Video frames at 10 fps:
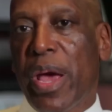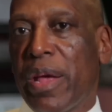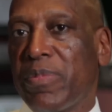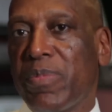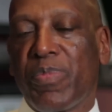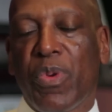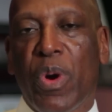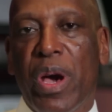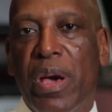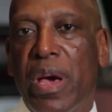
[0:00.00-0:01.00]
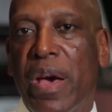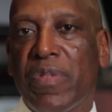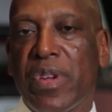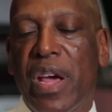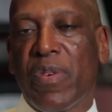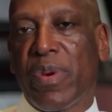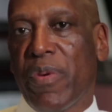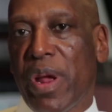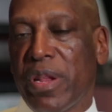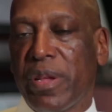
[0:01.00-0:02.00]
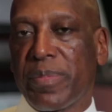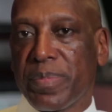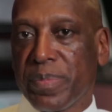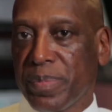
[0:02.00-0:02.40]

and boy, have never regretted it.